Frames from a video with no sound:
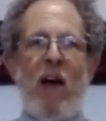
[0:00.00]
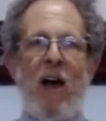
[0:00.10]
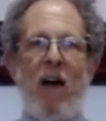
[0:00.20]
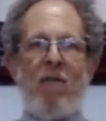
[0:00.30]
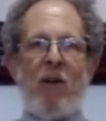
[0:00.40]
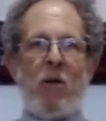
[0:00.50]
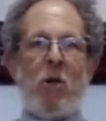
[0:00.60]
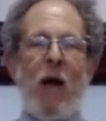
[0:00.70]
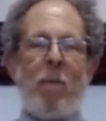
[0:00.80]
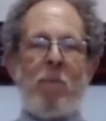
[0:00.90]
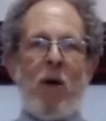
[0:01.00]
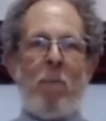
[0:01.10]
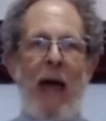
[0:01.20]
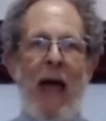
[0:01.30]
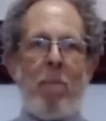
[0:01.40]
of uh, chopped up
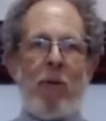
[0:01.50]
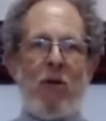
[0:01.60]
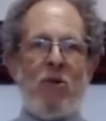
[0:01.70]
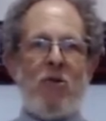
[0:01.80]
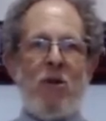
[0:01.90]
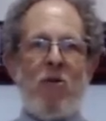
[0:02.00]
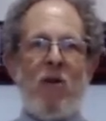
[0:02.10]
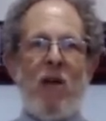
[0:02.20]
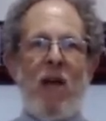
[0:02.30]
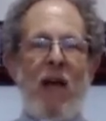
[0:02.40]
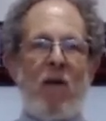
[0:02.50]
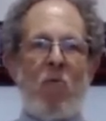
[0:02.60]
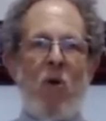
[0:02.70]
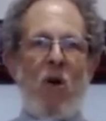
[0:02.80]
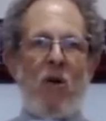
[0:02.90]
apples and, and
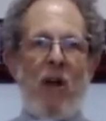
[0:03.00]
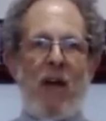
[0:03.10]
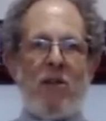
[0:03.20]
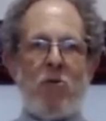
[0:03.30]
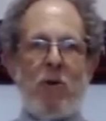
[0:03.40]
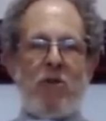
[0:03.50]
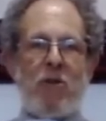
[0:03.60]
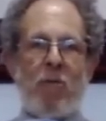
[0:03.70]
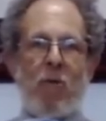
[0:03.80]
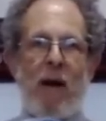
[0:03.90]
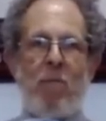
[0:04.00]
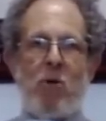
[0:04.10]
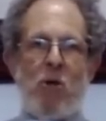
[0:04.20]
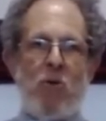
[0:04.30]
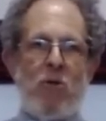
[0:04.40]
walnuts with some grape
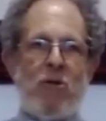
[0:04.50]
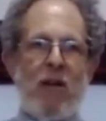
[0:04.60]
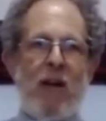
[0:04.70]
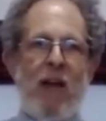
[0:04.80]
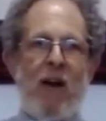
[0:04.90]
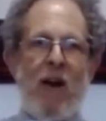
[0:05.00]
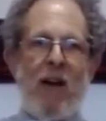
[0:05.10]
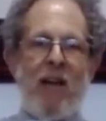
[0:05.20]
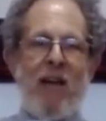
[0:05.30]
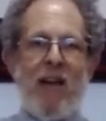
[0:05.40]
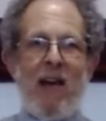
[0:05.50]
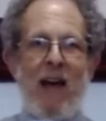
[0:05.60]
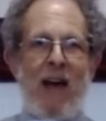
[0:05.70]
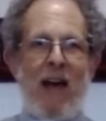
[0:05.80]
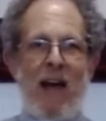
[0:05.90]
juice and, and honey
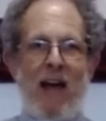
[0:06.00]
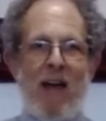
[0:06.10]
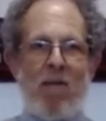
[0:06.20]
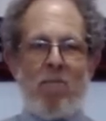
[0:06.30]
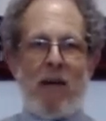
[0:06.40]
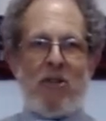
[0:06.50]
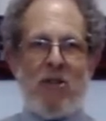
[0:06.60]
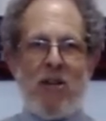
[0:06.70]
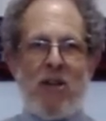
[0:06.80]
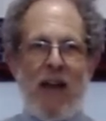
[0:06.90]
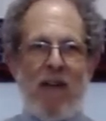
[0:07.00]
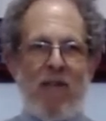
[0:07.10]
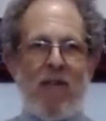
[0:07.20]
Uh, mixed in together.